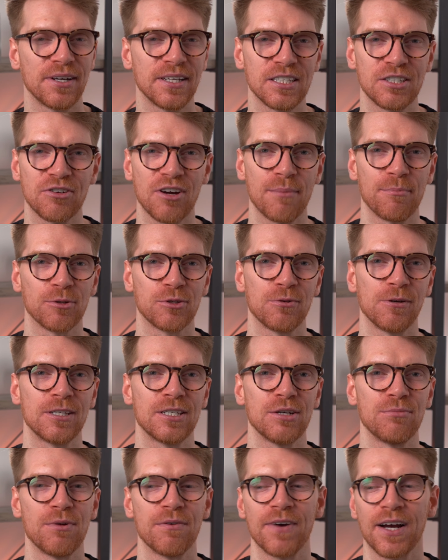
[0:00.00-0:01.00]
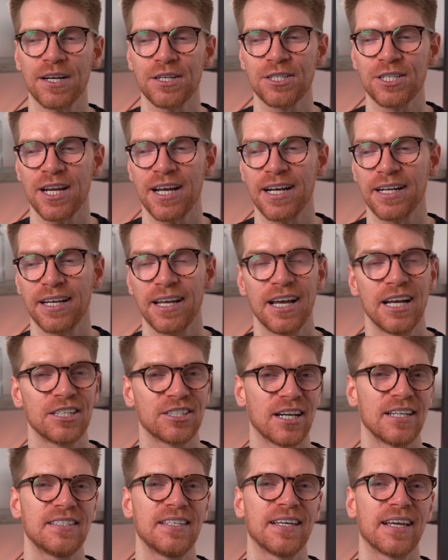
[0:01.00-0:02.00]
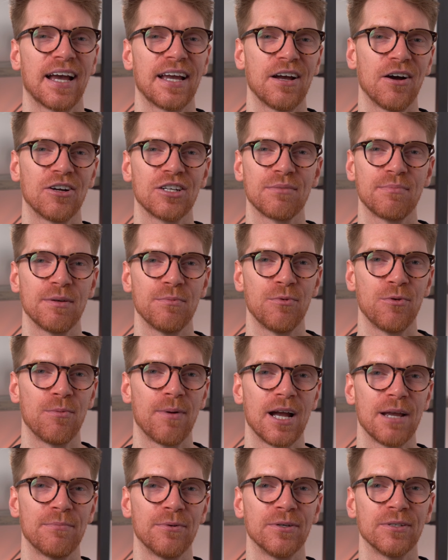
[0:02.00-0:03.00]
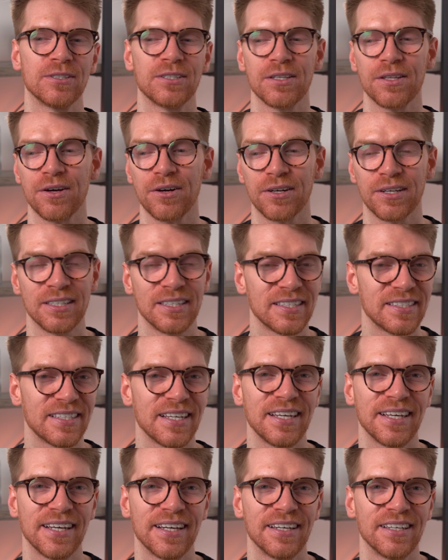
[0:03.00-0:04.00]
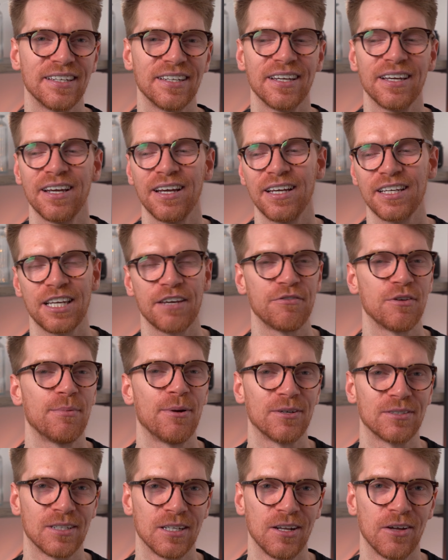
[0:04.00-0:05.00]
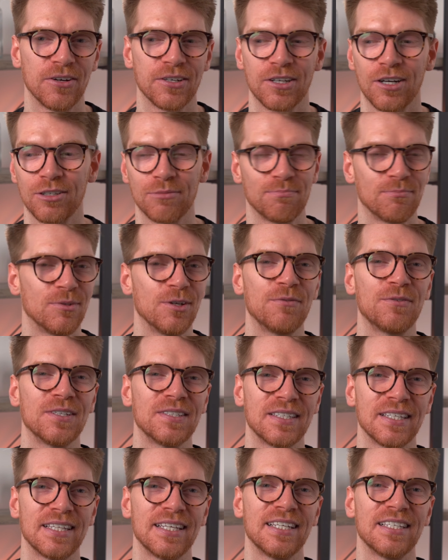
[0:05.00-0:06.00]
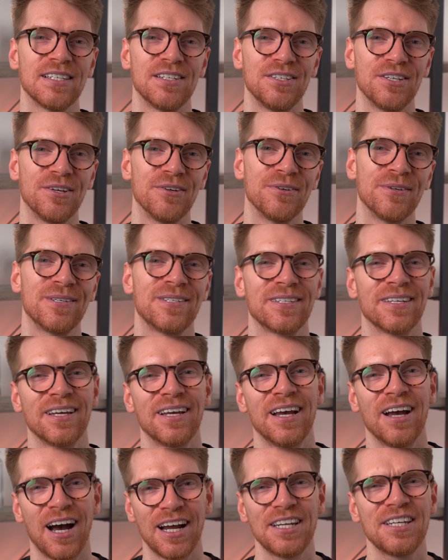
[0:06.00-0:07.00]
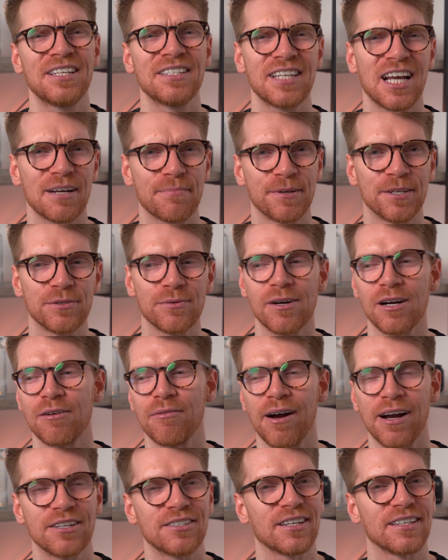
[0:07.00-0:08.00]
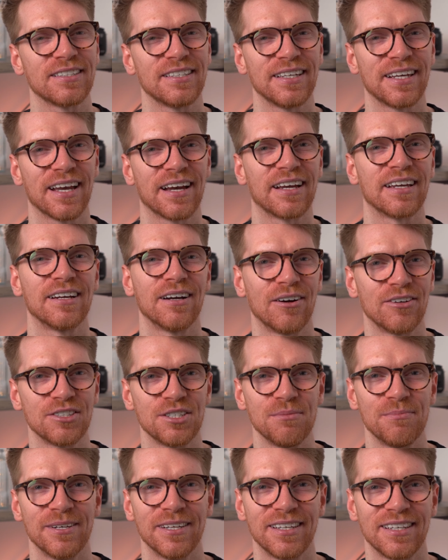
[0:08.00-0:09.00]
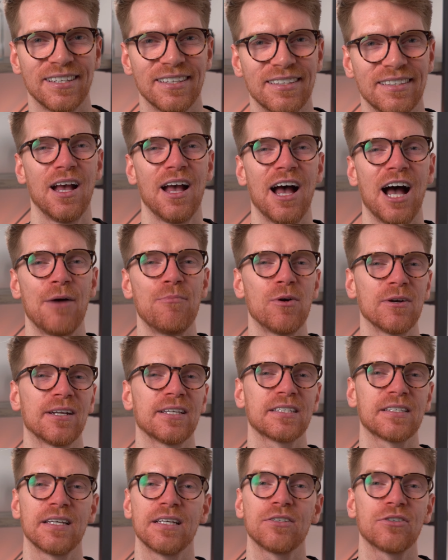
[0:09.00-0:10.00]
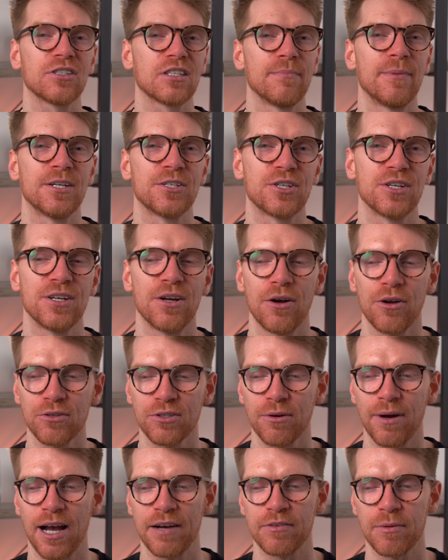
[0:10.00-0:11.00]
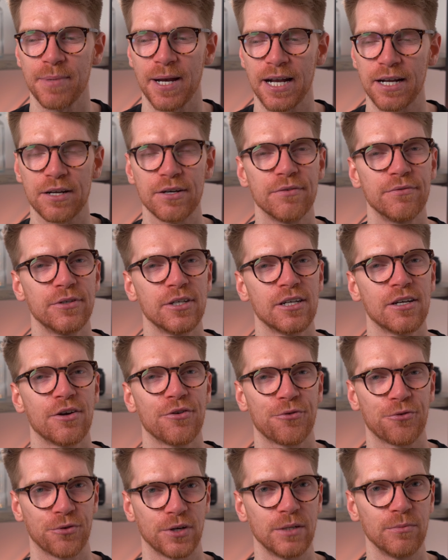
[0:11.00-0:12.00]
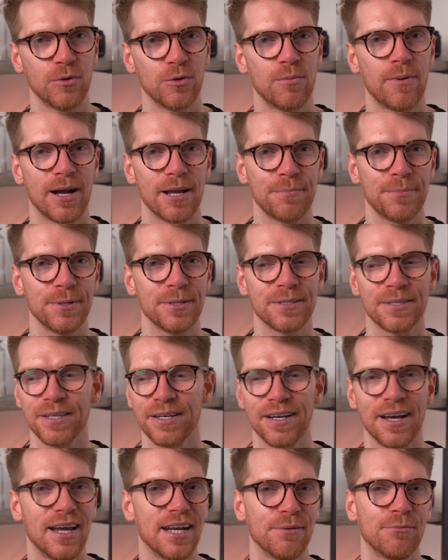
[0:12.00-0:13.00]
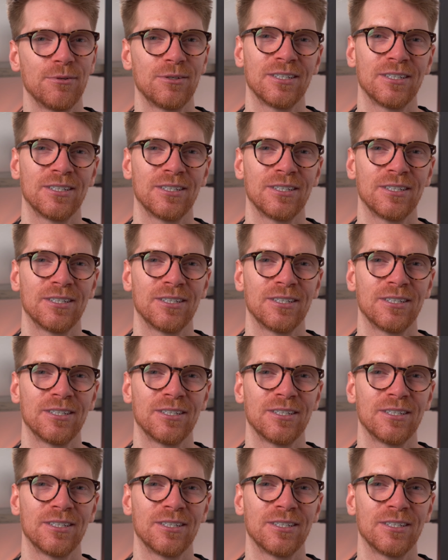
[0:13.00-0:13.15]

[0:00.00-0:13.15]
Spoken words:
Instagram or Twitter with hashtag JCKRGBWallpapers so that I can see it and give your post a like. I'd love to see these in use. And you can tag me as well, at JCKRGB. And one last thing, just to mention, I also have a pack of free wallpapers that anyone